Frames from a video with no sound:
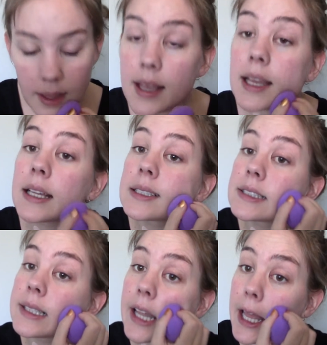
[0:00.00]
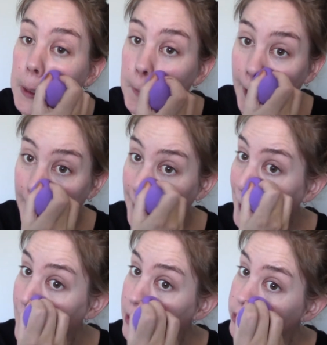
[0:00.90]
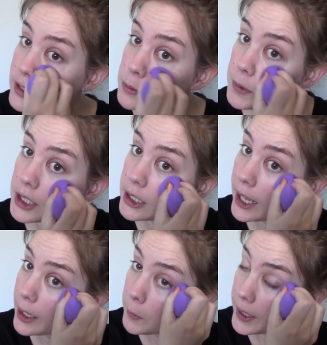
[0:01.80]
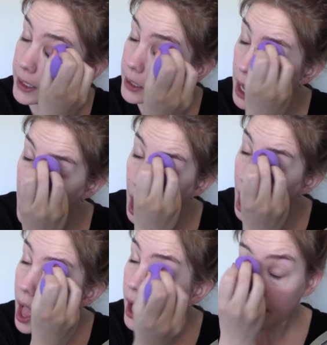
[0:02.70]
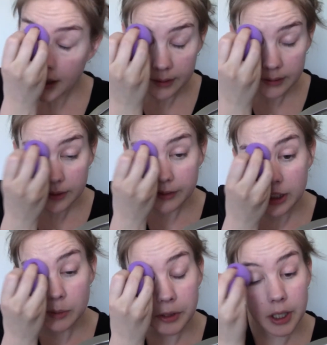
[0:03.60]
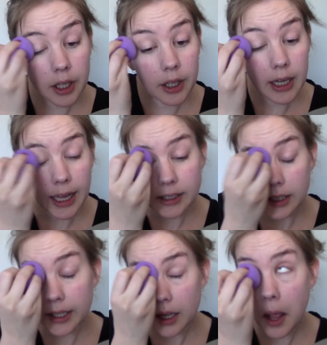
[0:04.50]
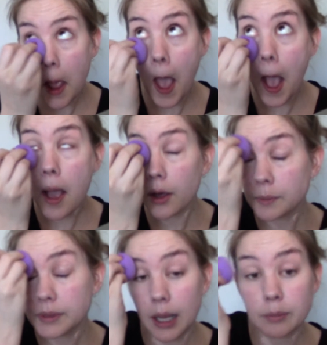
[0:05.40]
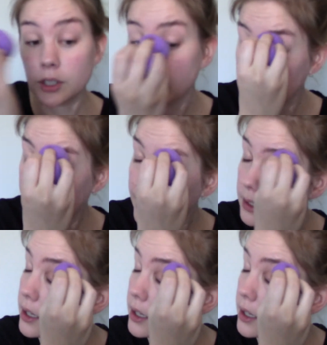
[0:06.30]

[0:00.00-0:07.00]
It's lightweight. Yeah, it feels pretty lightweight. It feels pretty good actually. Oops, I'm doing it again.